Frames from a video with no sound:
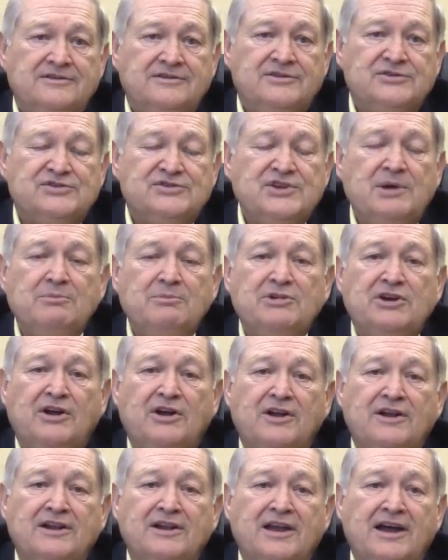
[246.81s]
To sum it
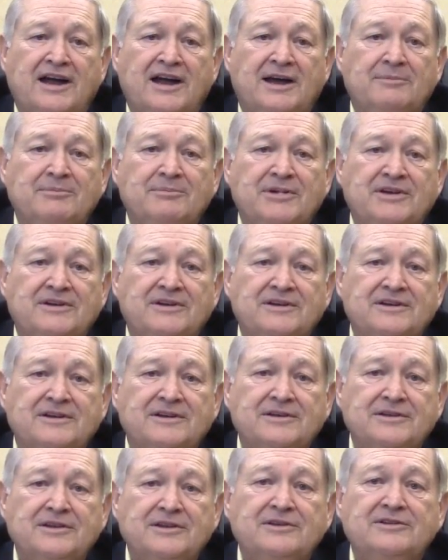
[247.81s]
all up,
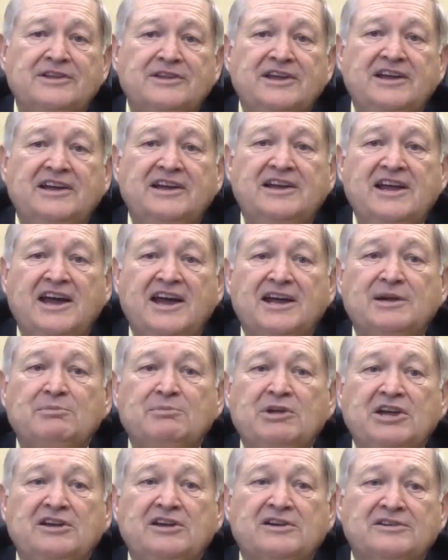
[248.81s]
though the
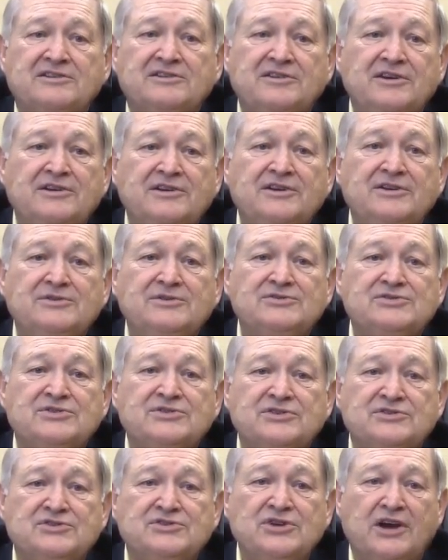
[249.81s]
economy continues
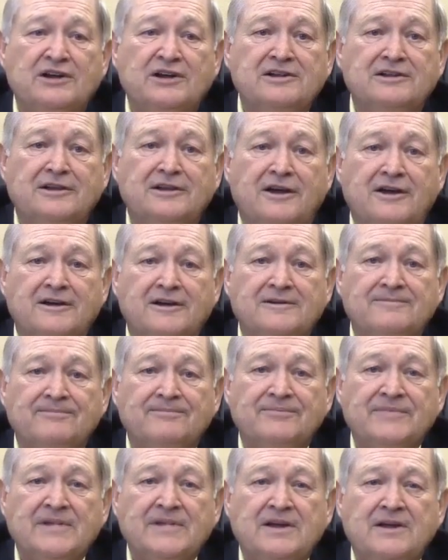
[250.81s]
to chug
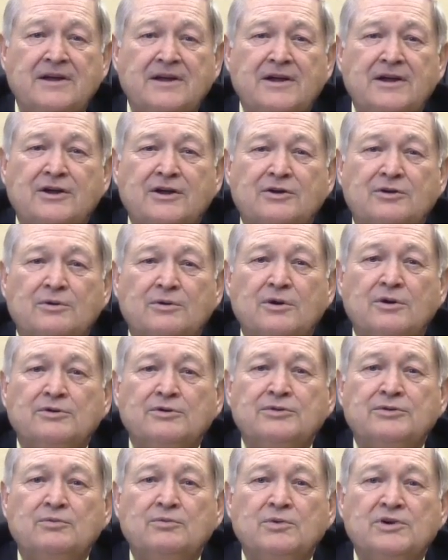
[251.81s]
along,
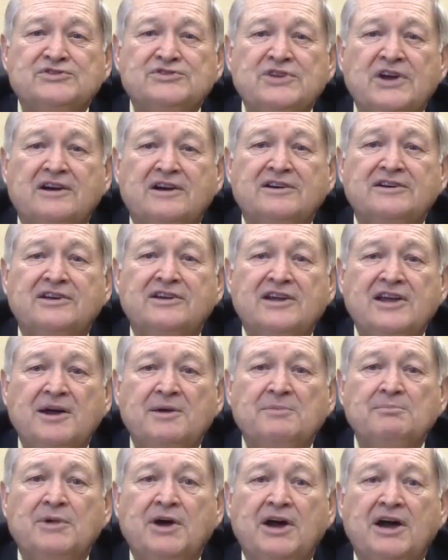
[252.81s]
growth was hard to
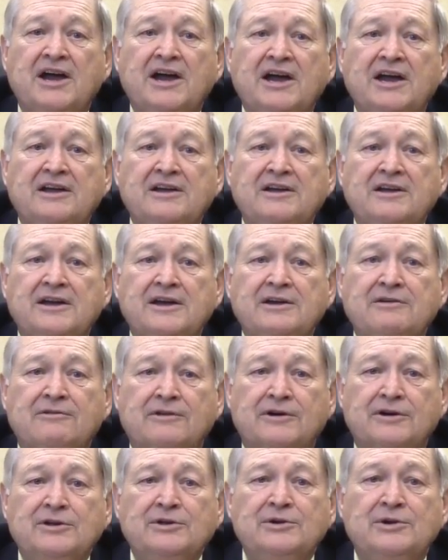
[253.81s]
come by
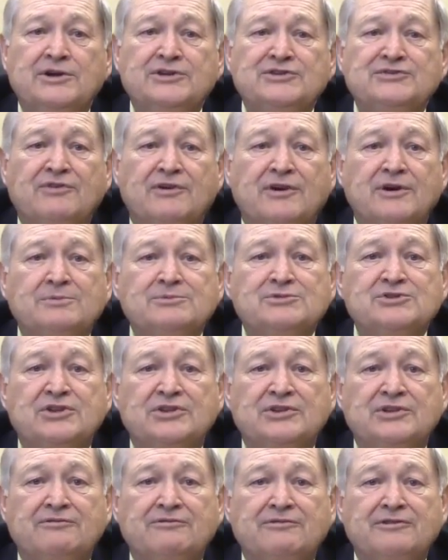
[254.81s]
for U.S. firms
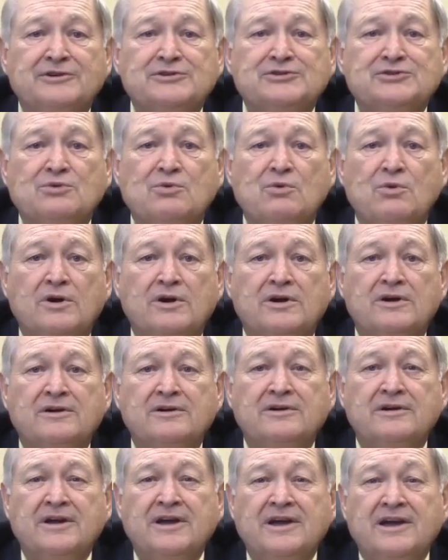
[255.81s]
in the first
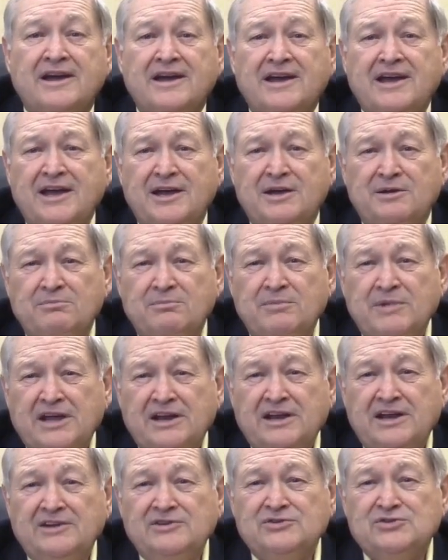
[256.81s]
quarter, and
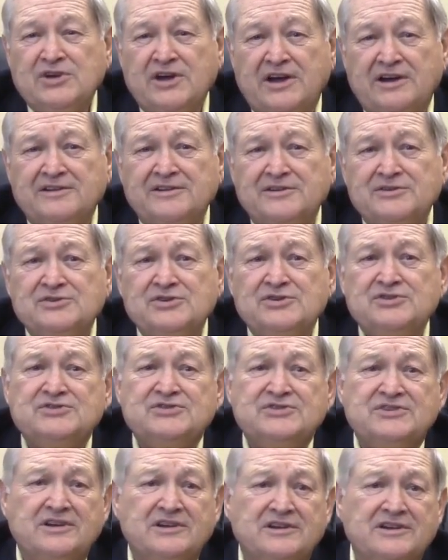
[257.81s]
many
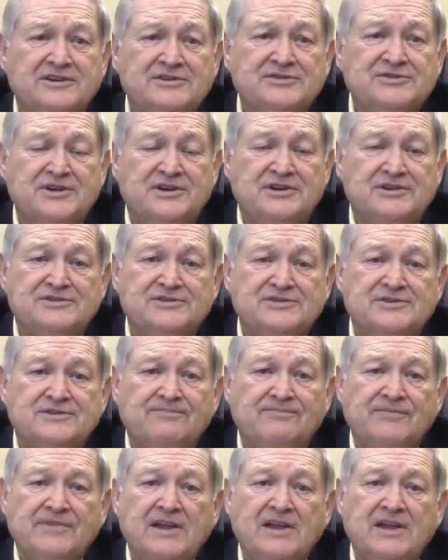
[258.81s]
challenges still exist.